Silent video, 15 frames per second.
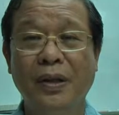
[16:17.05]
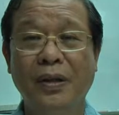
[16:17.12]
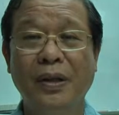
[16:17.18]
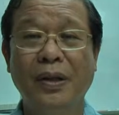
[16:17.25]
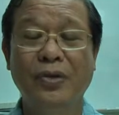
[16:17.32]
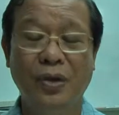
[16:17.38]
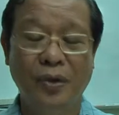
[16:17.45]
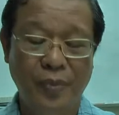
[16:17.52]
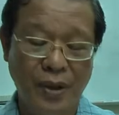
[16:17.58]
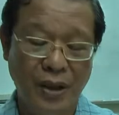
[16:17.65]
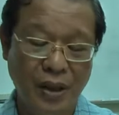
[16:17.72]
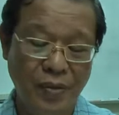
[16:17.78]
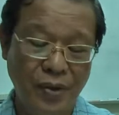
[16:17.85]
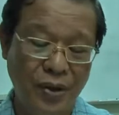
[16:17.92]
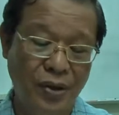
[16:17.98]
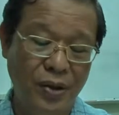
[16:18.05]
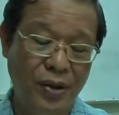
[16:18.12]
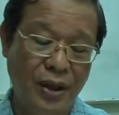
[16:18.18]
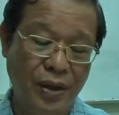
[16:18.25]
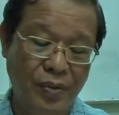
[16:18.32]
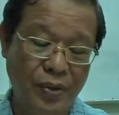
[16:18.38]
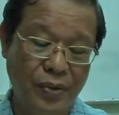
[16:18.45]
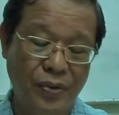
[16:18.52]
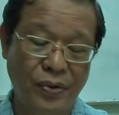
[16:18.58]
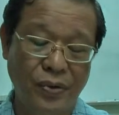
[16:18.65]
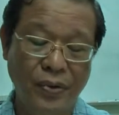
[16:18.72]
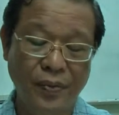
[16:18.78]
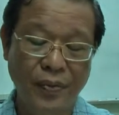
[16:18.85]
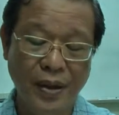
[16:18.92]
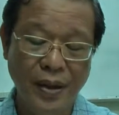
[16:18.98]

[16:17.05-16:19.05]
they actually become his disciples.